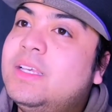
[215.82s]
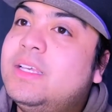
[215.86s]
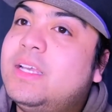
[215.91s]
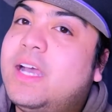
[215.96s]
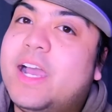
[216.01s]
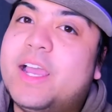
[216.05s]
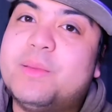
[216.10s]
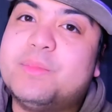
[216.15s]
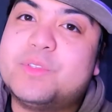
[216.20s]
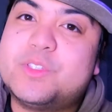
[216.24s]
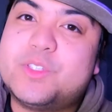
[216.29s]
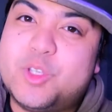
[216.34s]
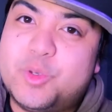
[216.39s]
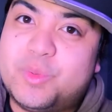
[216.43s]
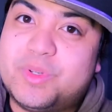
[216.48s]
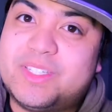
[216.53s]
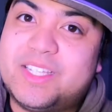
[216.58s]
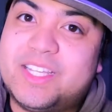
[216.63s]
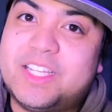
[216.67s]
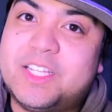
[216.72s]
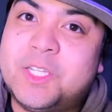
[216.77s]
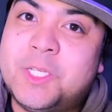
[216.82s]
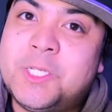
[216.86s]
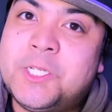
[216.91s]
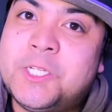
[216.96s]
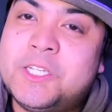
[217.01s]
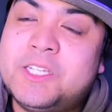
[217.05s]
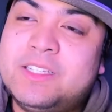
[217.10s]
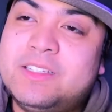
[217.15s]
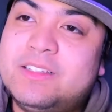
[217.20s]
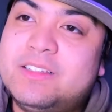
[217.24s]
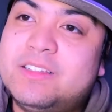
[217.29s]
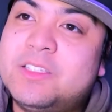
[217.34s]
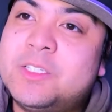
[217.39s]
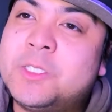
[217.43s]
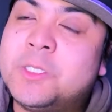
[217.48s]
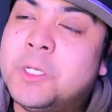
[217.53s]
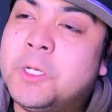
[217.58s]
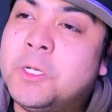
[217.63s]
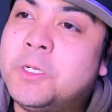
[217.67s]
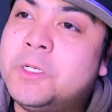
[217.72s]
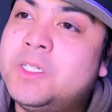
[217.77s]
I'm super ticklish,
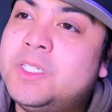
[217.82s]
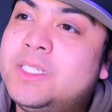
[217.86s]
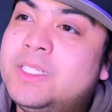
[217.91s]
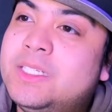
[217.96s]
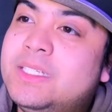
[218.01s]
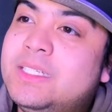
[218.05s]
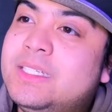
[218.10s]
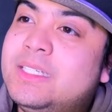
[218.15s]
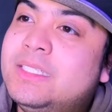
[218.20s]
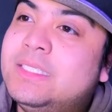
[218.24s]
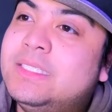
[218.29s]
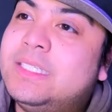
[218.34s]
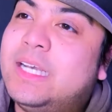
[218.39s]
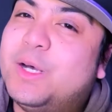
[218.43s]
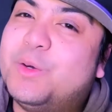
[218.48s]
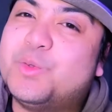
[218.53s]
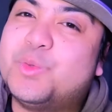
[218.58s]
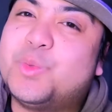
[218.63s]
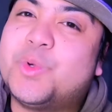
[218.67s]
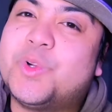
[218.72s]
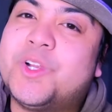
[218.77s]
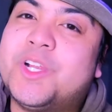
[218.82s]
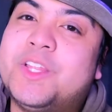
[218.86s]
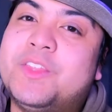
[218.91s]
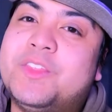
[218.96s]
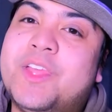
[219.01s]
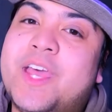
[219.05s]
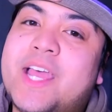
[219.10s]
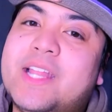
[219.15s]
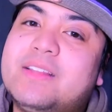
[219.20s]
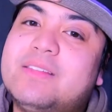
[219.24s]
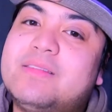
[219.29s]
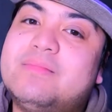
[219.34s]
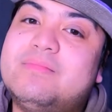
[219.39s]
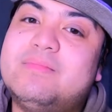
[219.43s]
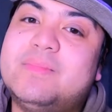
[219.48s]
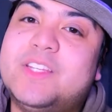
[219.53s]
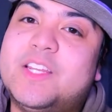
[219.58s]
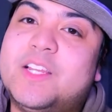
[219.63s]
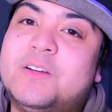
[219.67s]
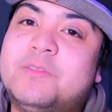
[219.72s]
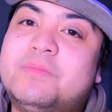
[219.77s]
so I was worried that,
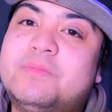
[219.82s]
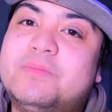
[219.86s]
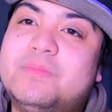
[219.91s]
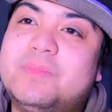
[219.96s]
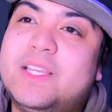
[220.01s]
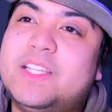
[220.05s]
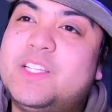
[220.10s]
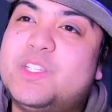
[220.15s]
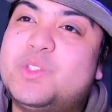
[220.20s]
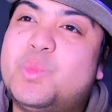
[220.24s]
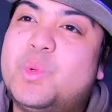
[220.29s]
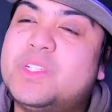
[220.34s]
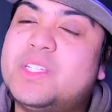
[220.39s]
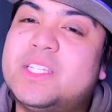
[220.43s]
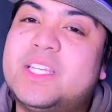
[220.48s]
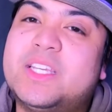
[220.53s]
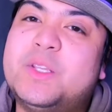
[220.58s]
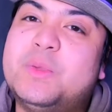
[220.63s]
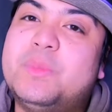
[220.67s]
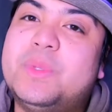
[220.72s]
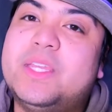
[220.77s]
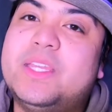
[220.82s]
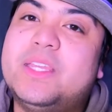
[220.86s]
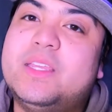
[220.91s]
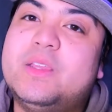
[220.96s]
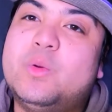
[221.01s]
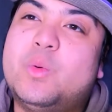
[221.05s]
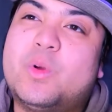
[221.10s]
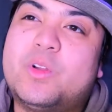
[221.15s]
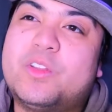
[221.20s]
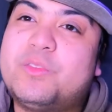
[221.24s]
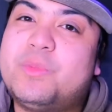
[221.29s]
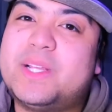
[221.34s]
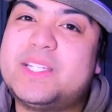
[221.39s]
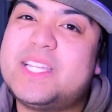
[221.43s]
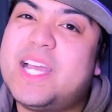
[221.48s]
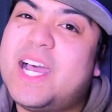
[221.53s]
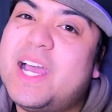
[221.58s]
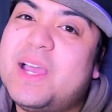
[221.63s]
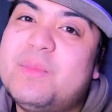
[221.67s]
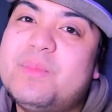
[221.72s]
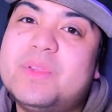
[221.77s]
it just wasn't gonna be worth my
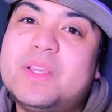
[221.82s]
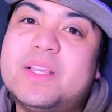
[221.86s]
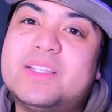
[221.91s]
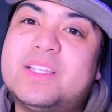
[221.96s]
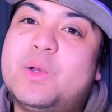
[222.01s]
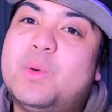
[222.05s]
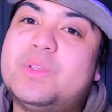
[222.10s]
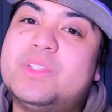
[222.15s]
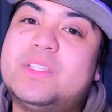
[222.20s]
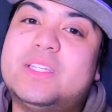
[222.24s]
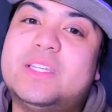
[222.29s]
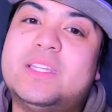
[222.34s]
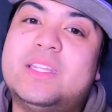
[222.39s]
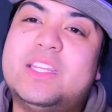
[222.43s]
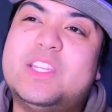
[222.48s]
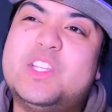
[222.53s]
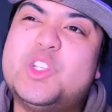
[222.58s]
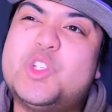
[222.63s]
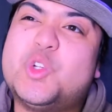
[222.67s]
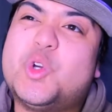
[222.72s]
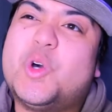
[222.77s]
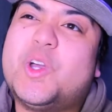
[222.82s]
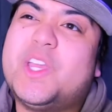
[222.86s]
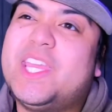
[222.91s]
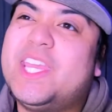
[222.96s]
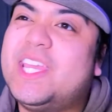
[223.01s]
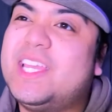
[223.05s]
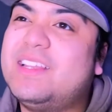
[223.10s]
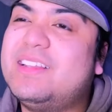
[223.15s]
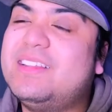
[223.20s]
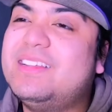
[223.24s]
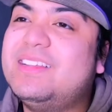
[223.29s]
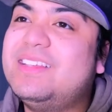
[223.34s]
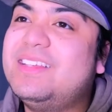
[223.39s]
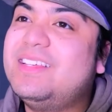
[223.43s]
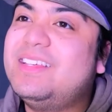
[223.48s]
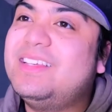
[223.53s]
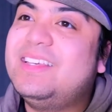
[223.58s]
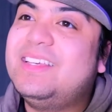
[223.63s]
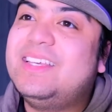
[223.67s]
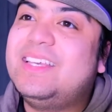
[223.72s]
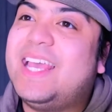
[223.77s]
time because I wasn't gonna enjoy it
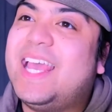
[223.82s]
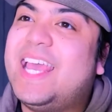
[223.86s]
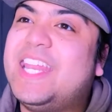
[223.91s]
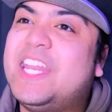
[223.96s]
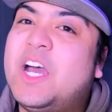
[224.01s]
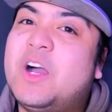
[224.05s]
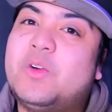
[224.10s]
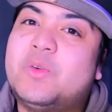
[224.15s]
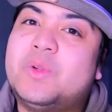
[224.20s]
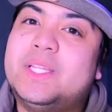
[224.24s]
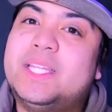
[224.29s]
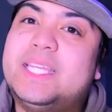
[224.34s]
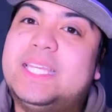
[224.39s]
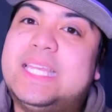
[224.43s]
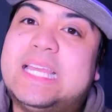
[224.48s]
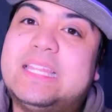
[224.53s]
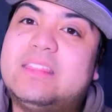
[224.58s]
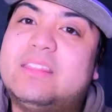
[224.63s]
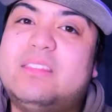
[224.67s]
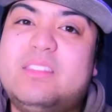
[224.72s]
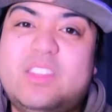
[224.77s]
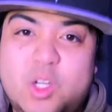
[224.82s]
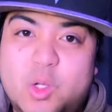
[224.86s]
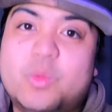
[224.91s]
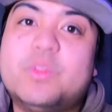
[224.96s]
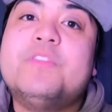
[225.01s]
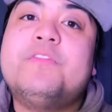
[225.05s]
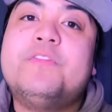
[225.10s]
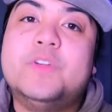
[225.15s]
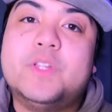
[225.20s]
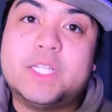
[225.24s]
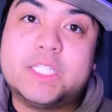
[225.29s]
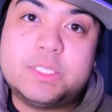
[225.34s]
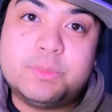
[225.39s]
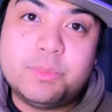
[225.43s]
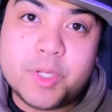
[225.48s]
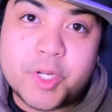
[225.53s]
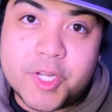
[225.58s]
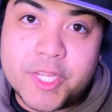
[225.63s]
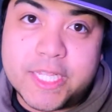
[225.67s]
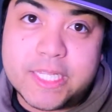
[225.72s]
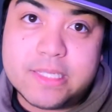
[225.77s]
and not really get, the full
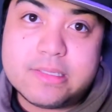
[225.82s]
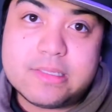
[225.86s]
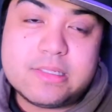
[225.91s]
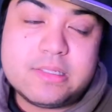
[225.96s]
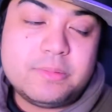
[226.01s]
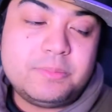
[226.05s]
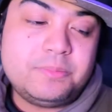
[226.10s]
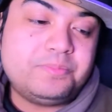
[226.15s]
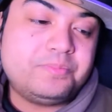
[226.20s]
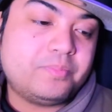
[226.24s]
experience.